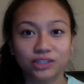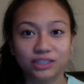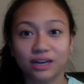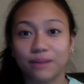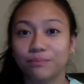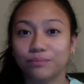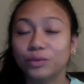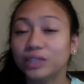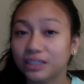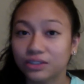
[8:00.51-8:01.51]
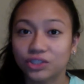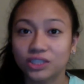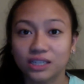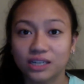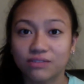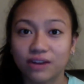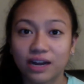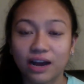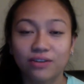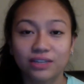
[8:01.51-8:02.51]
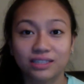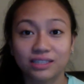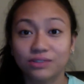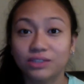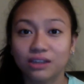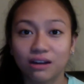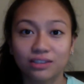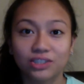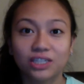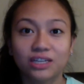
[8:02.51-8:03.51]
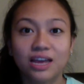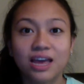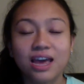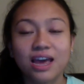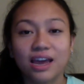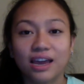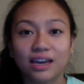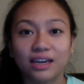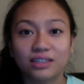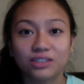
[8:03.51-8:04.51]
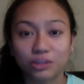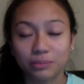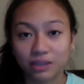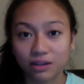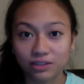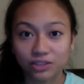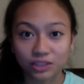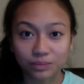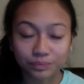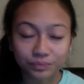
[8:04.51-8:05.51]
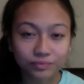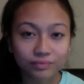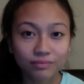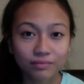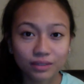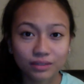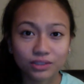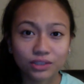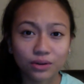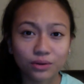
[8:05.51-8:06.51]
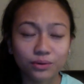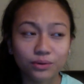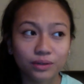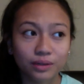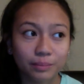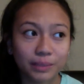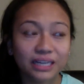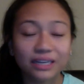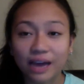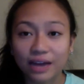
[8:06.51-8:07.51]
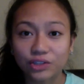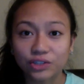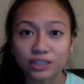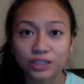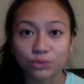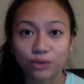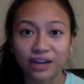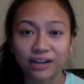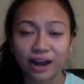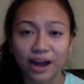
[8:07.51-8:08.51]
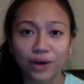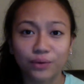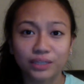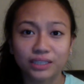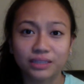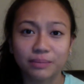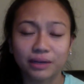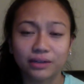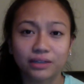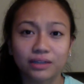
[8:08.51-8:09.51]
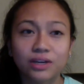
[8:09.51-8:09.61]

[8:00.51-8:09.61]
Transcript: that I'm really interested in right now is neonatology and dermatology. So pediatrics right now is about a